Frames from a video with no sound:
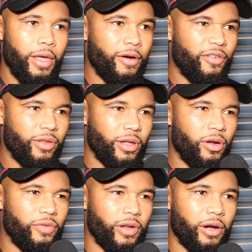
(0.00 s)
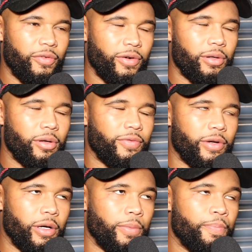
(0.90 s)
Yeah, I felt the love, you know.
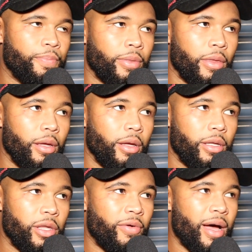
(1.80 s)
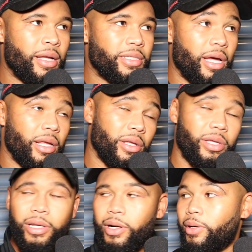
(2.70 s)
The rounds, yeah,
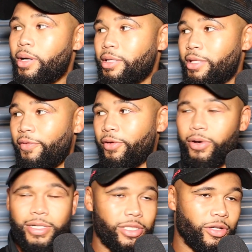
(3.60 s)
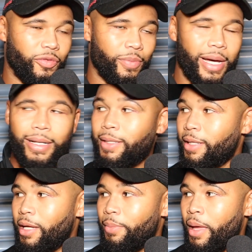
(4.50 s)
you know, difficult. He's a tough man.
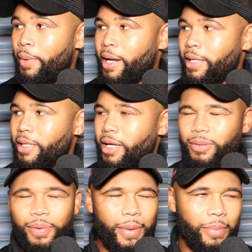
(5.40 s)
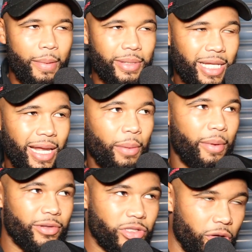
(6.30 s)
Maybe set a little
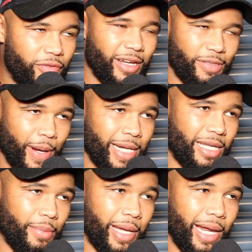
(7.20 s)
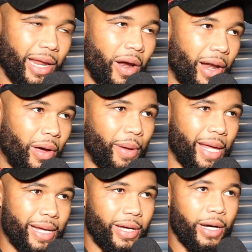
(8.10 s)
bit of a too fast pace in the beginning, you know, a little bit
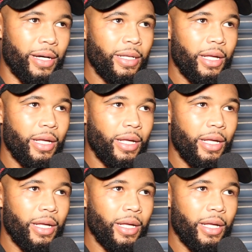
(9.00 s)
eager.